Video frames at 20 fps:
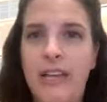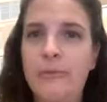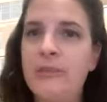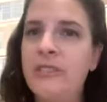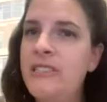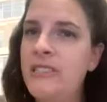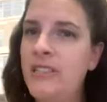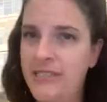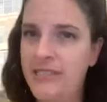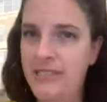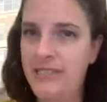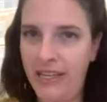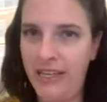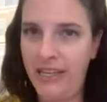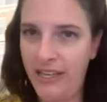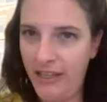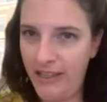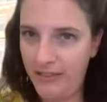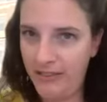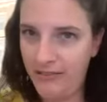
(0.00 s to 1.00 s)
because not saying
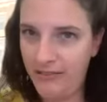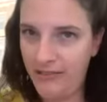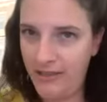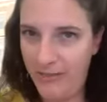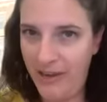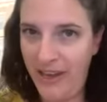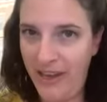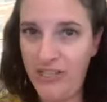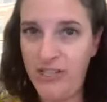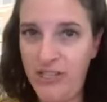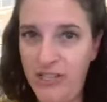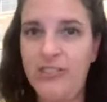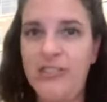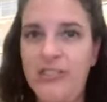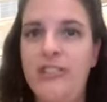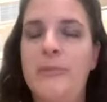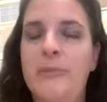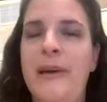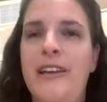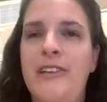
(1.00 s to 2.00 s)
that the patients are
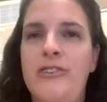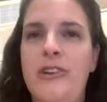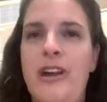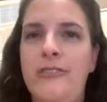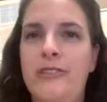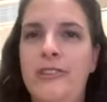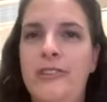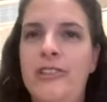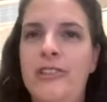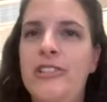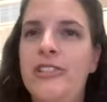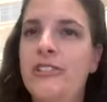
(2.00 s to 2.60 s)
the bad drivers.